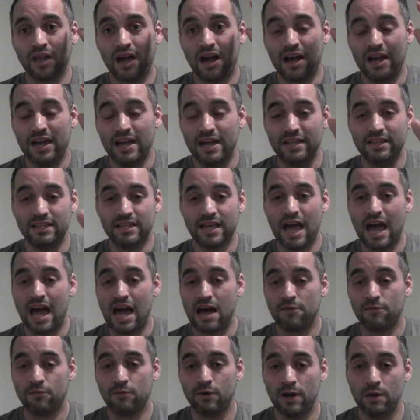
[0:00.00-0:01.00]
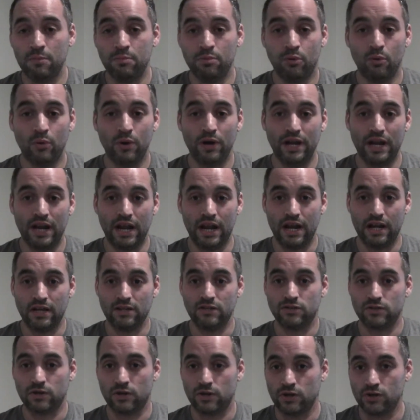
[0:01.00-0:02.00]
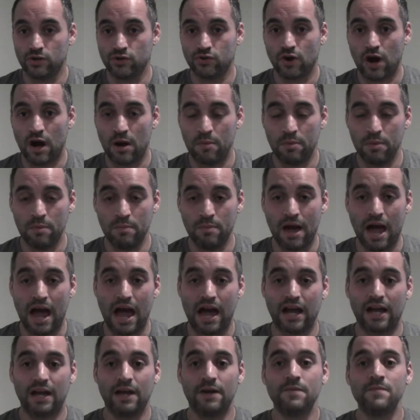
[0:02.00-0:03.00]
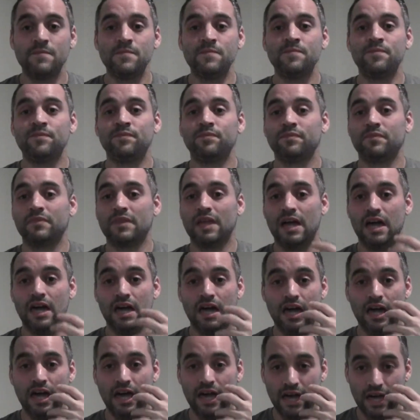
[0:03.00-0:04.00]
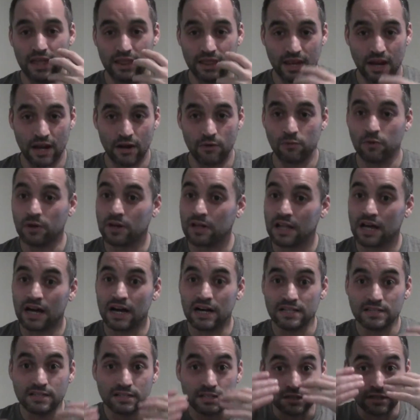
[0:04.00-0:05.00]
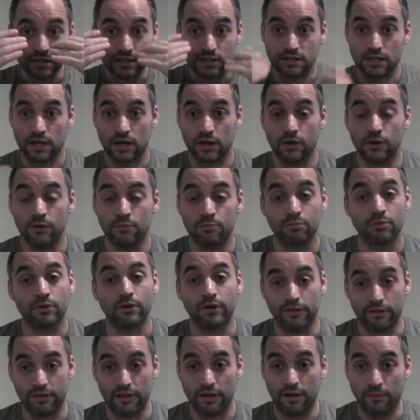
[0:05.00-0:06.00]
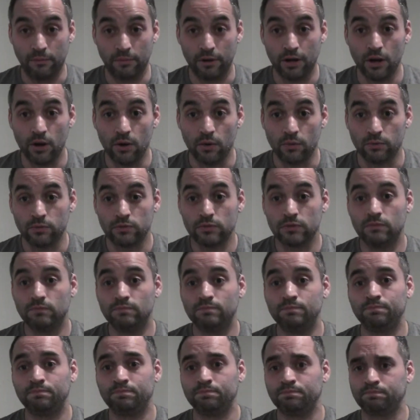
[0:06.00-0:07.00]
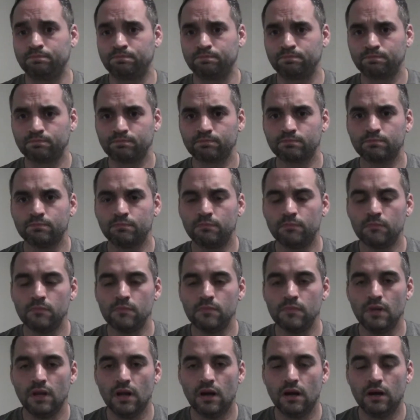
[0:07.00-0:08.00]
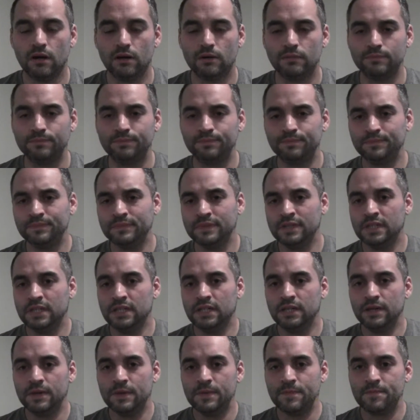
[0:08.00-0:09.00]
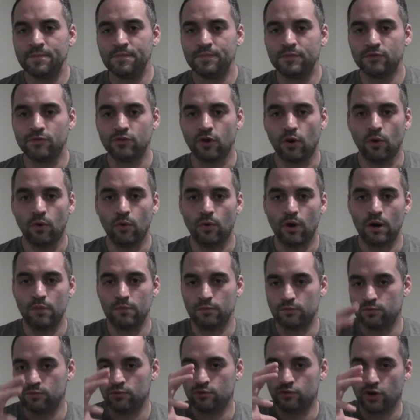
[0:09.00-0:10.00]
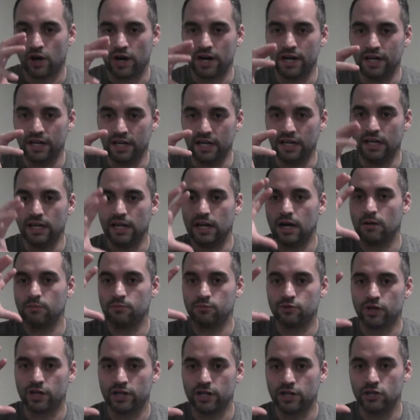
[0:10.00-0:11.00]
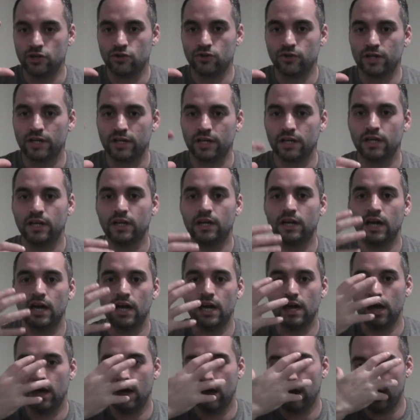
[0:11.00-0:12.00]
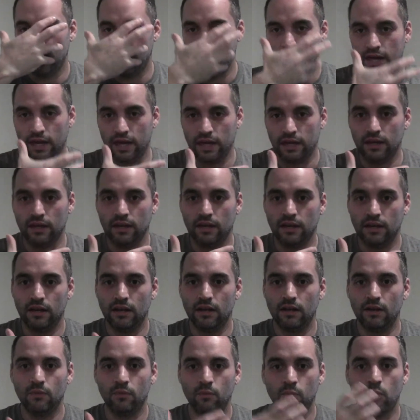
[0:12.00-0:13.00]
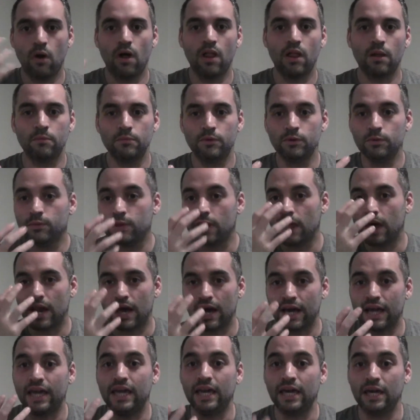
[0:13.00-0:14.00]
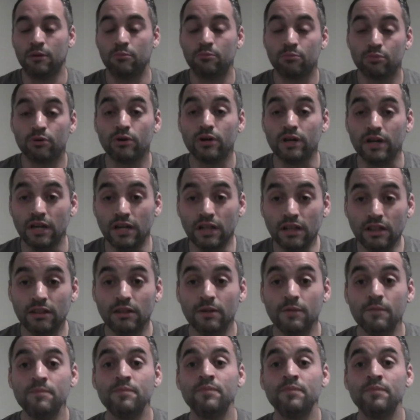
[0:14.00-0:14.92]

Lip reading: I hit the halfway point and I started dropping back. And then I realized it's because I couldn't breathe out of my nose. So I'm trying to eat, I'm trying to drink, and while I'm doing that, I can't breathe.